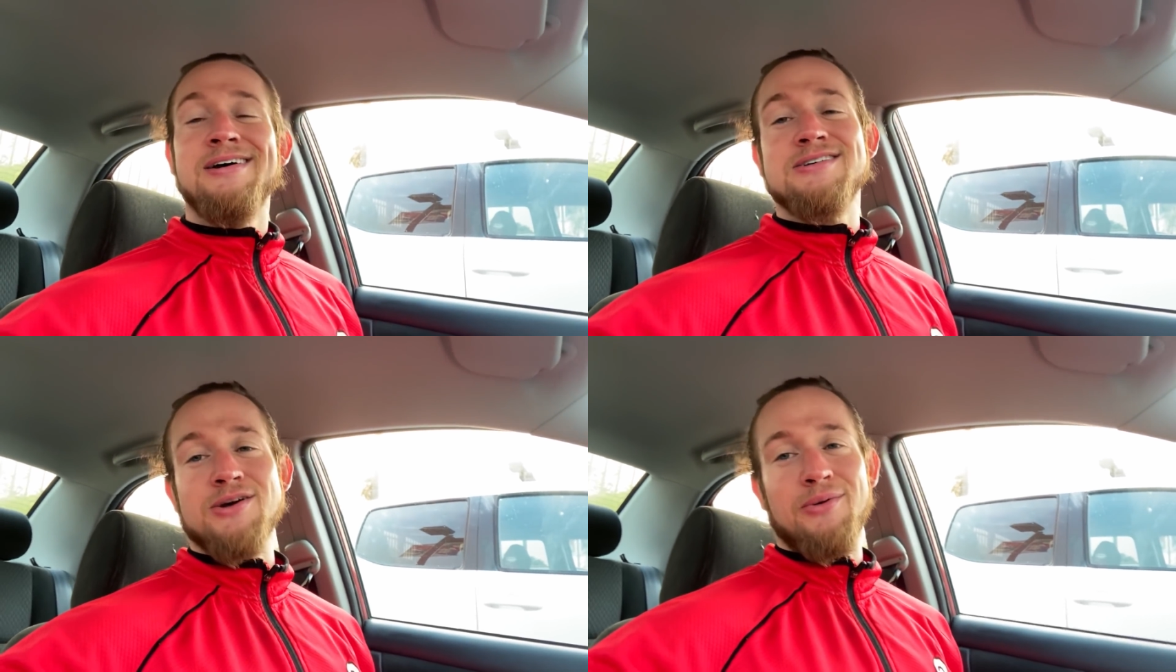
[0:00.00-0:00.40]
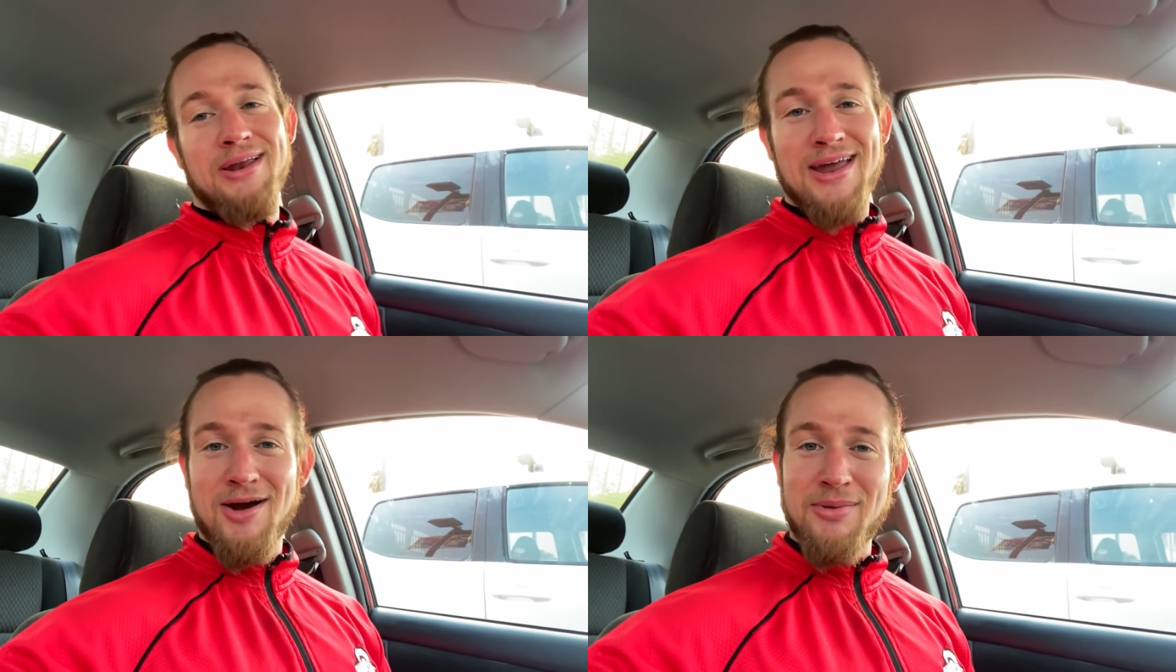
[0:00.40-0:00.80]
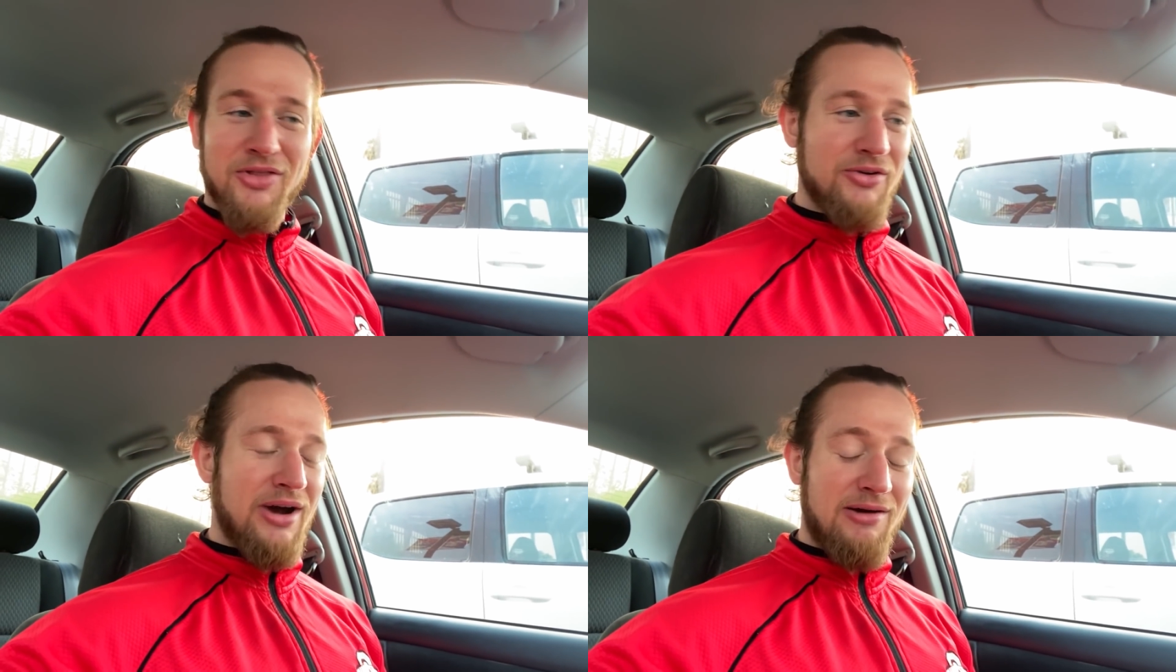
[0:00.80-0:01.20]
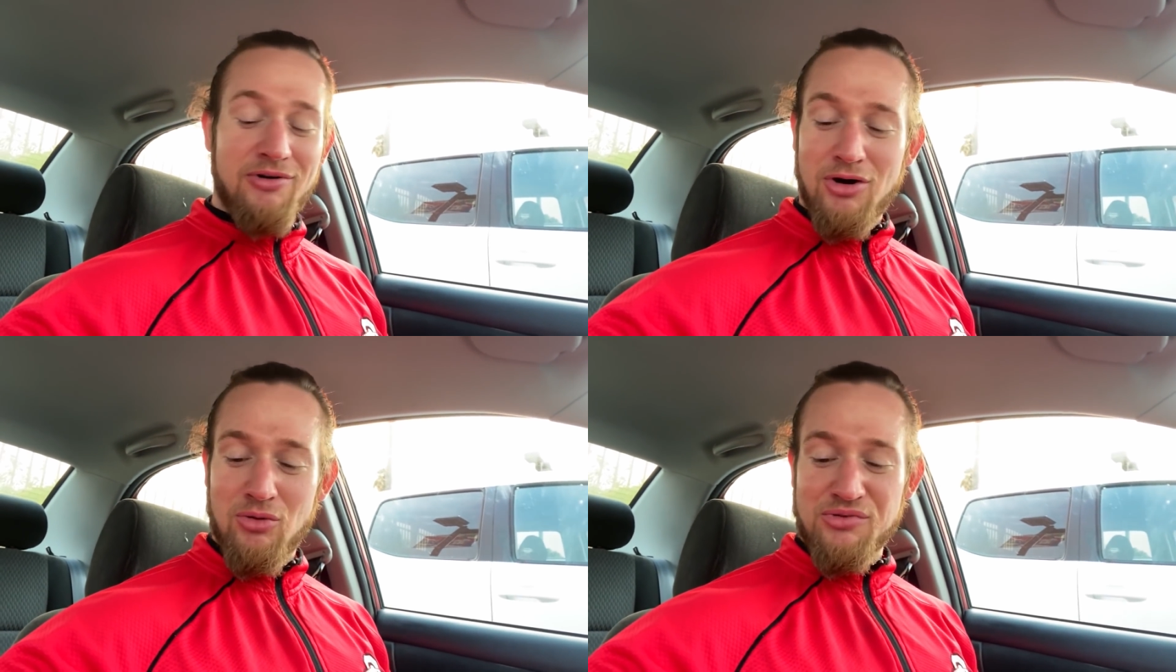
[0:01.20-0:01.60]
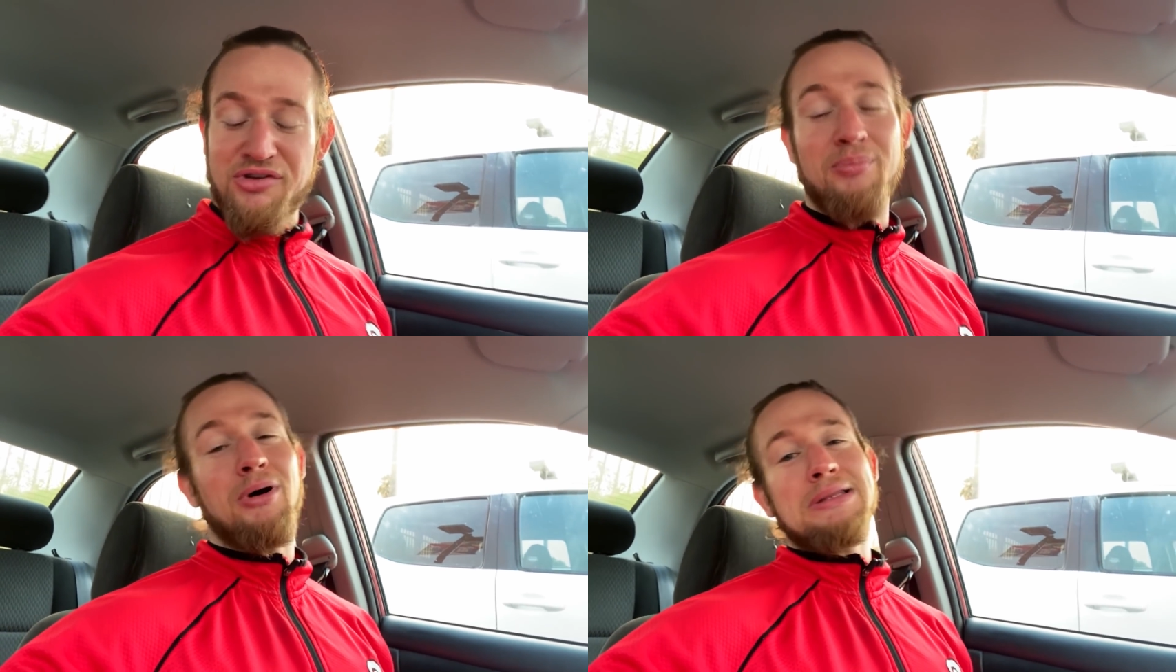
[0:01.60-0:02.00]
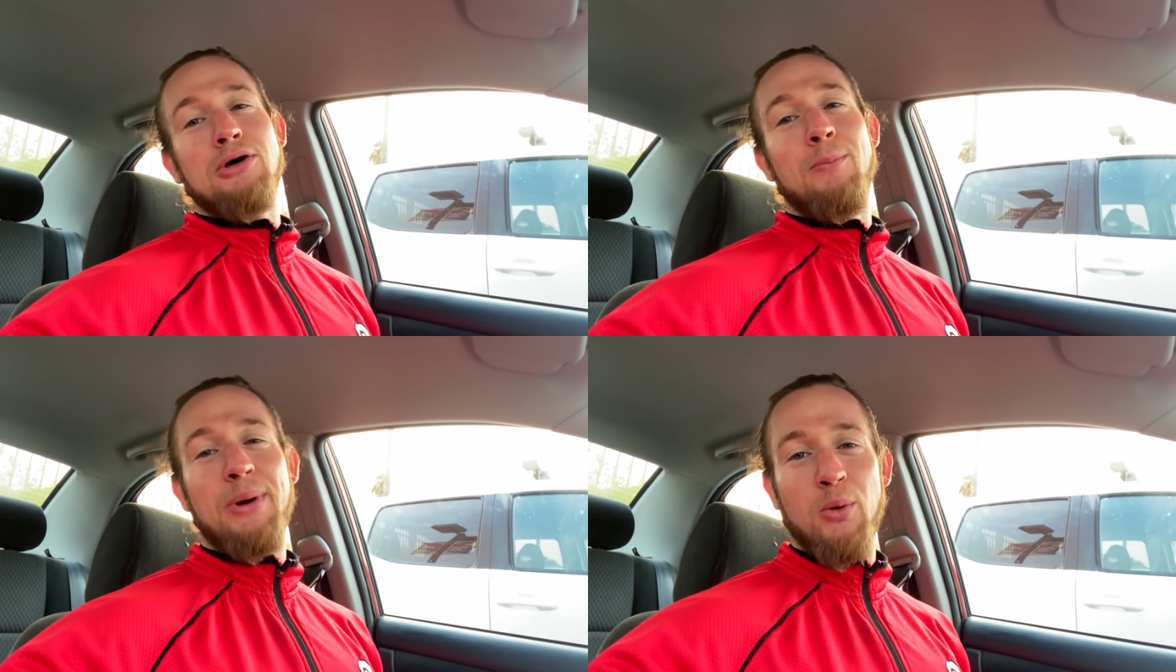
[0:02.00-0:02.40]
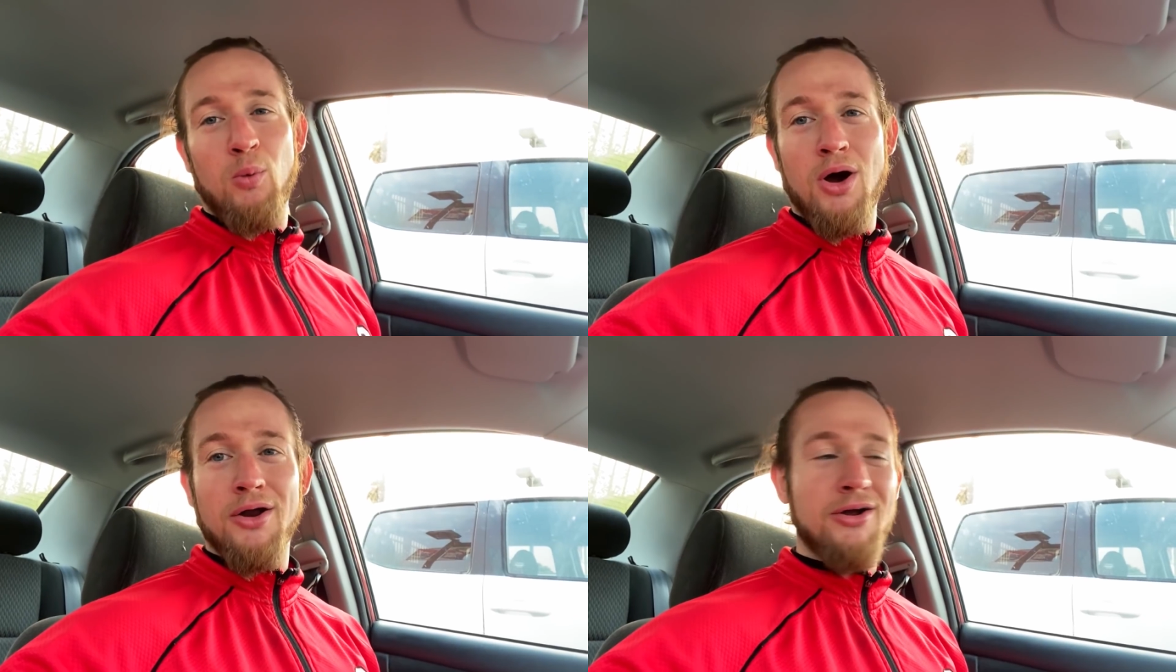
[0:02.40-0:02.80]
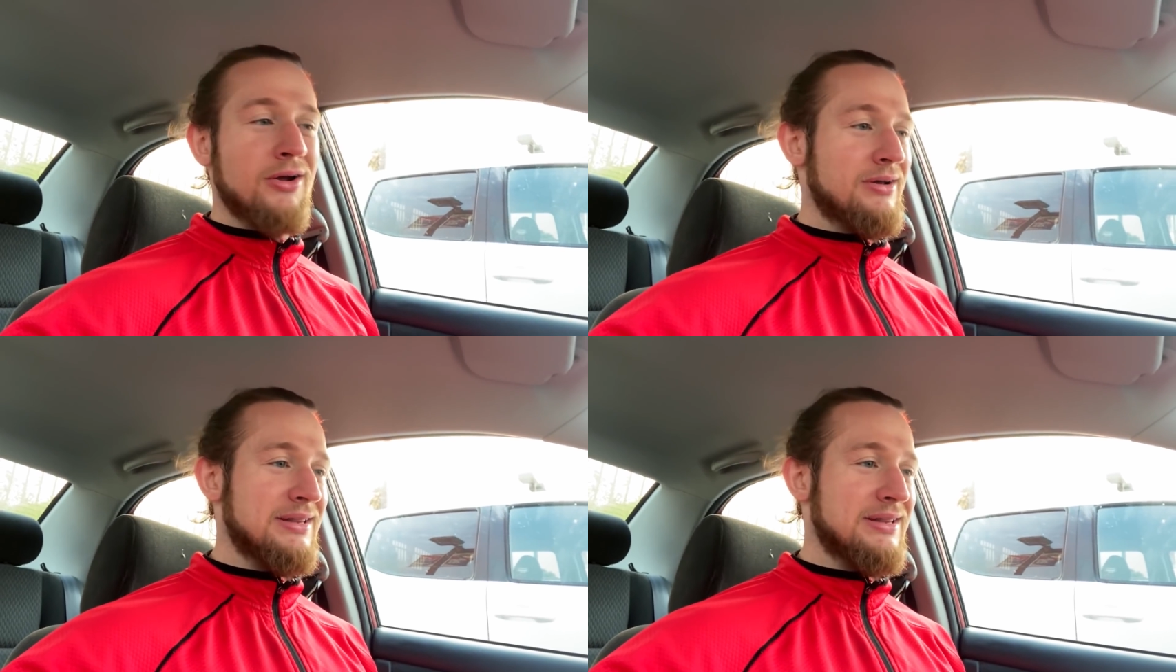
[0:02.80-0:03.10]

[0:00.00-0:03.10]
So right now I'm about to drive home, sip on a little bit of water,